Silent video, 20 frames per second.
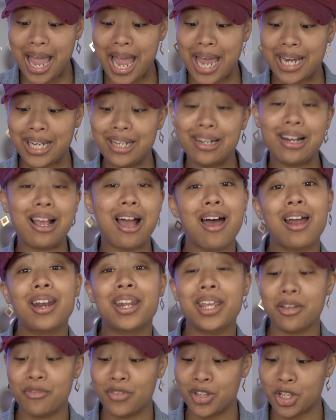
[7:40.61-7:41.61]
I need
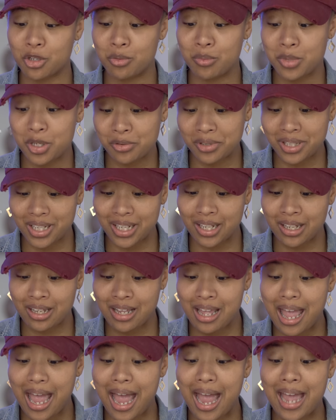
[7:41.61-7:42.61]
God-given community.
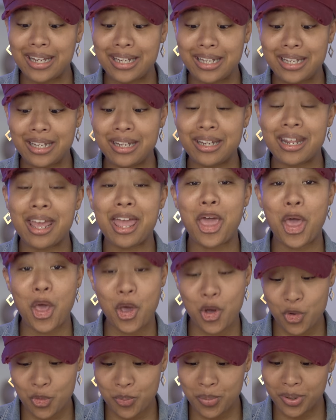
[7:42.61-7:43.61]
I need
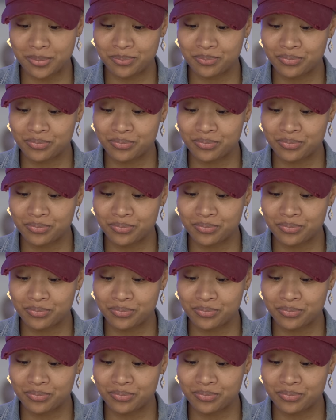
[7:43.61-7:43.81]
help.